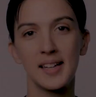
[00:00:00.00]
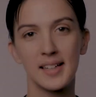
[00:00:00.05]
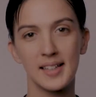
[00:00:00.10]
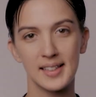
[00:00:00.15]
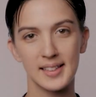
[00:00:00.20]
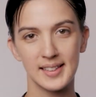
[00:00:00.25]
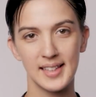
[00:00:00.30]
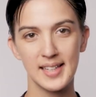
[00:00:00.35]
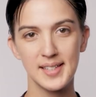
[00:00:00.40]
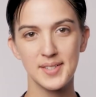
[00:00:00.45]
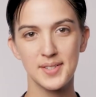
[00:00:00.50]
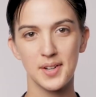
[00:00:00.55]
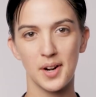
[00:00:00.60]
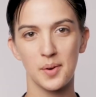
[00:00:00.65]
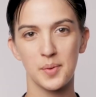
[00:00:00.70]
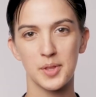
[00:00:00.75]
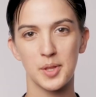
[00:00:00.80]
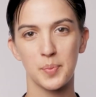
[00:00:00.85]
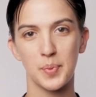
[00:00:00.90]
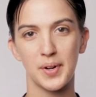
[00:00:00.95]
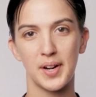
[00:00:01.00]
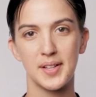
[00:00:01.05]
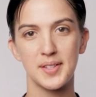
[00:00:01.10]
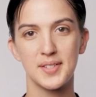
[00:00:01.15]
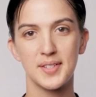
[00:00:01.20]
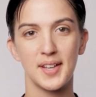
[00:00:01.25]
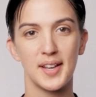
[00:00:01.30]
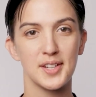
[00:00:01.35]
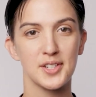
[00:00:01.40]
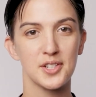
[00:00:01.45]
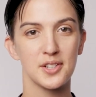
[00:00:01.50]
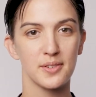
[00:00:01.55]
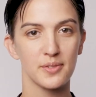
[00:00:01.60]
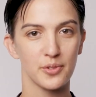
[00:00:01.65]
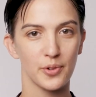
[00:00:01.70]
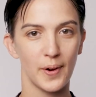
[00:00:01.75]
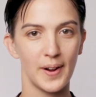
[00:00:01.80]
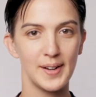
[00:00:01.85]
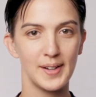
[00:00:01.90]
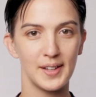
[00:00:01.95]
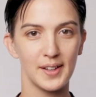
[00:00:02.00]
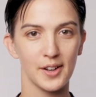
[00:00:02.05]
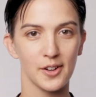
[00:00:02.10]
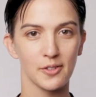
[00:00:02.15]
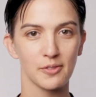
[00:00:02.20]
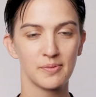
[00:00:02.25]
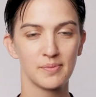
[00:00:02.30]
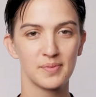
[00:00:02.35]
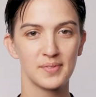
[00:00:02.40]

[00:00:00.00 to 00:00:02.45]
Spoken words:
Let's start with the pronunciation of radio.